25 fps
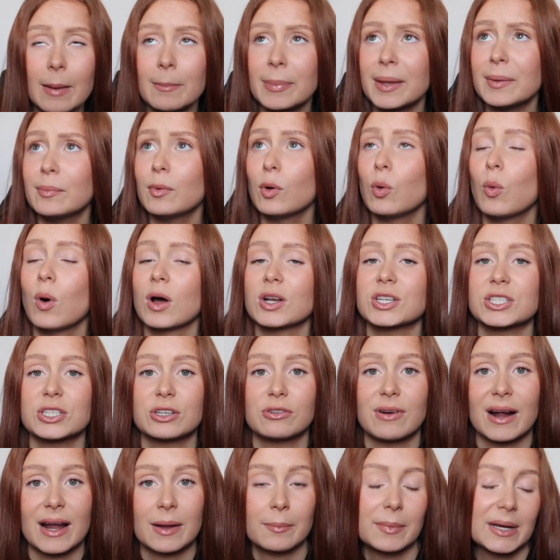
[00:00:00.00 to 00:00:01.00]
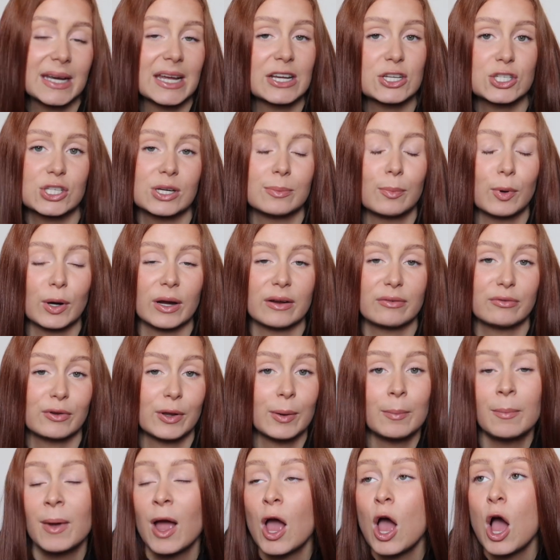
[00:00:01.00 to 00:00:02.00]
people wanted a recommendation of
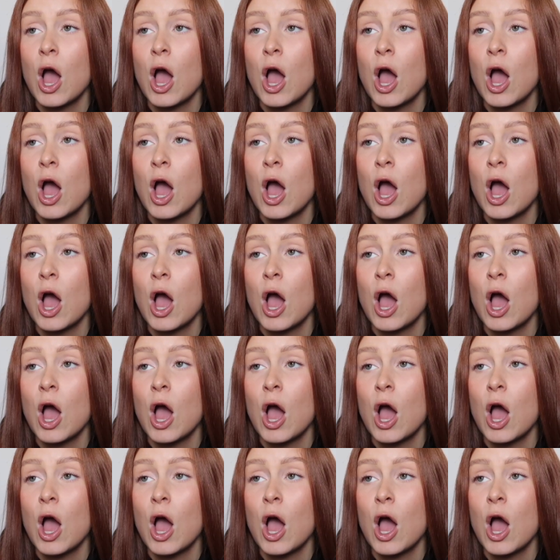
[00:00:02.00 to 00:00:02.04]
perfume,